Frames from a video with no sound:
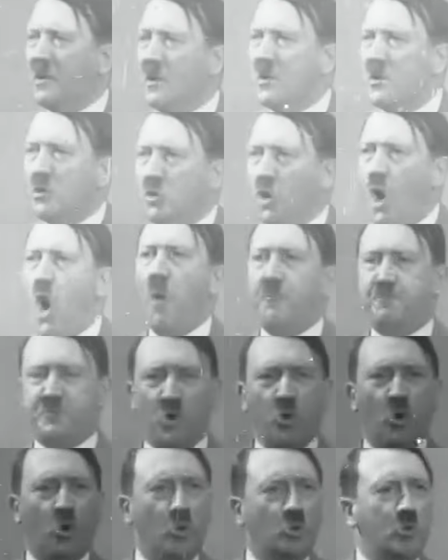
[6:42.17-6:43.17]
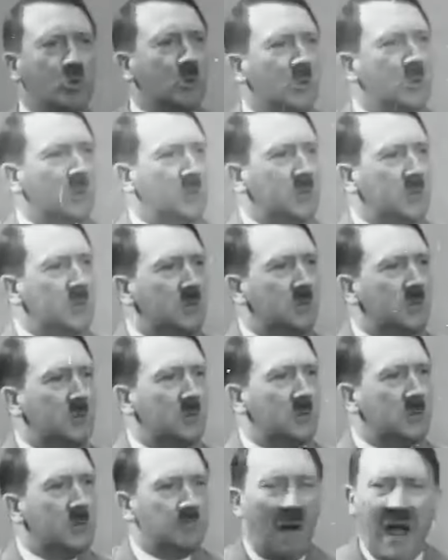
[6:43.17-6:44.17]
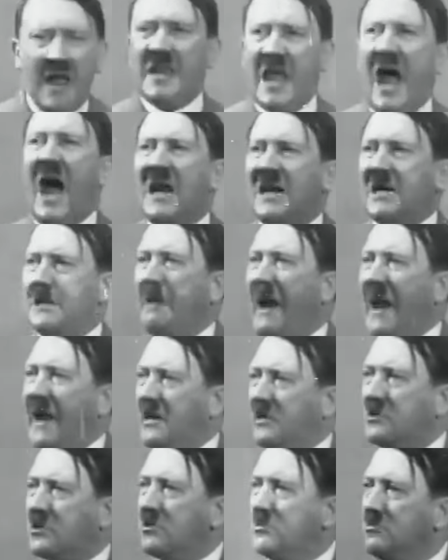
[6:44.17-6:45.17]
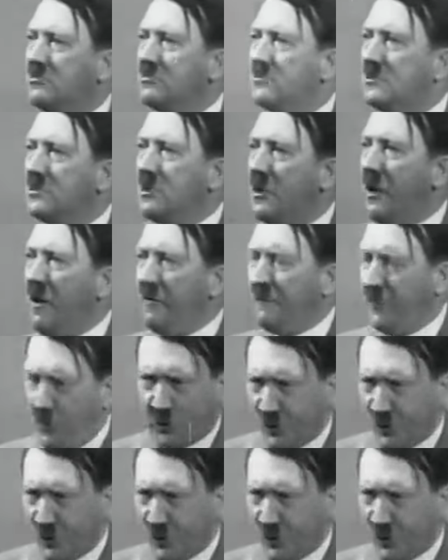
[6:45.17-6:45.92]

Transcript: he decided to say, if, if we just get rid of the Jews, then we'll be good, you know, and he